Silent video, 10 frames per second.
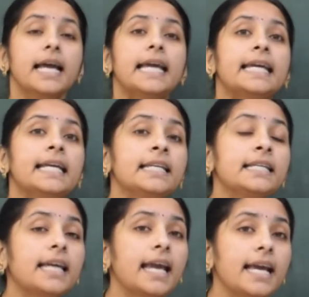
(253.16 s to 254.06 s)

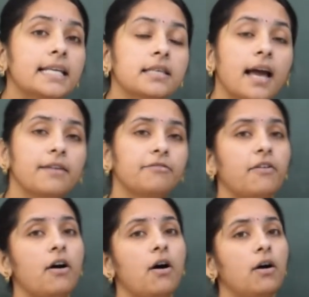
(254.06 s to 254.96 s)
In case I
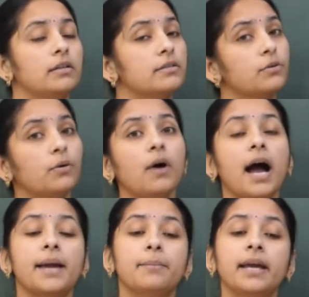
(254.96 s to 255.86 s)
fall. So,
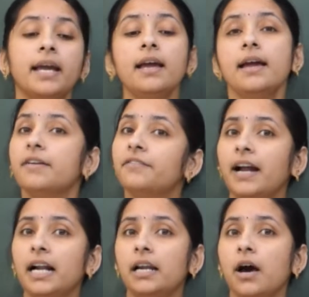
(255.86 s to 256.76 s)
I may
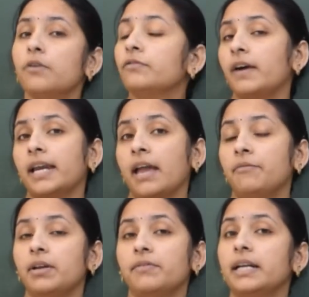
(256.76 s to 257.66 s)
fall down for
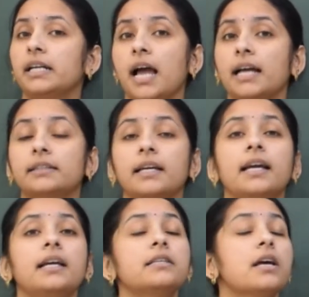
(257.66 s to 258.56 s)
heavy wind like
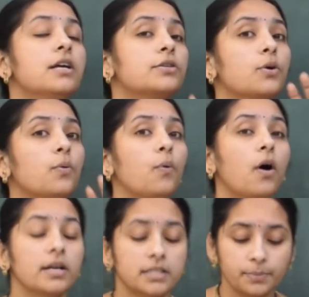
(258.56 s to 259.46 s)
this. So,
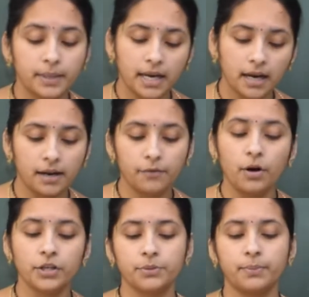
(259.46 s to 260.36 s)
watch
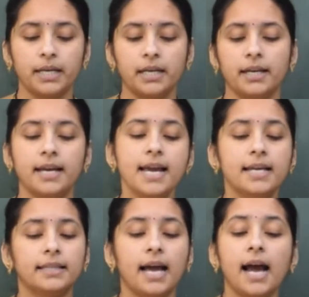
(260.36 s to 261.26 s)
me.
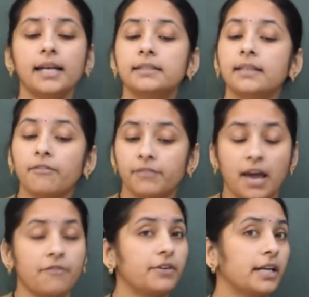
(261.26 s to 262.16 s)
That the
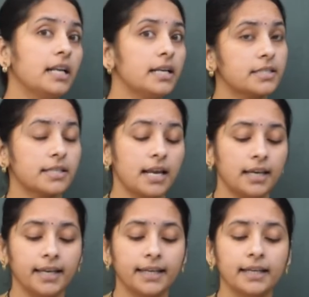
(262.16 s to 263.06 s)
daffodil is
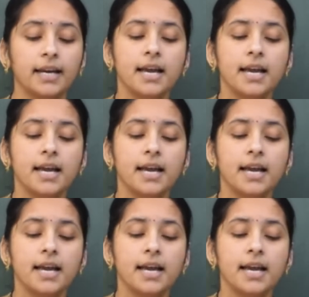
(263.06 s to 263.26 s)
telling.